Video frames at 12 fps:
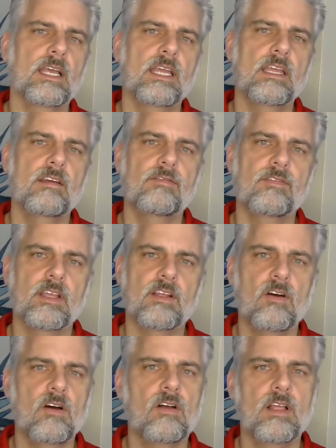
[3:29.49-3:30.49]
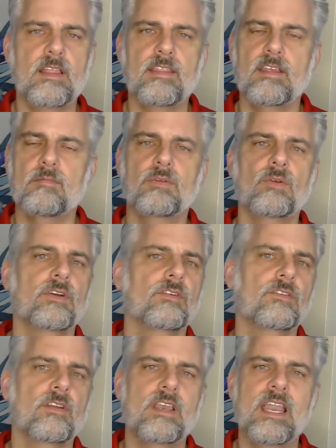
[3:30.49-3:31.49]
If they call and the
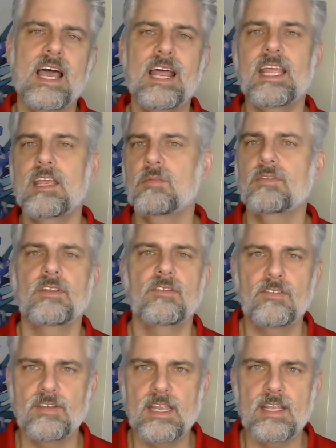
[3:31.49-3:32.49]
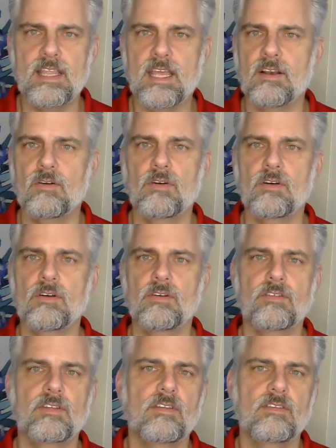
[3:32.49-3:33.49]
employer's not able to state that, or
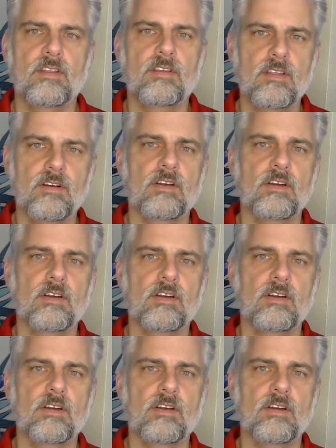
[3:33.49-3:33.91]
says that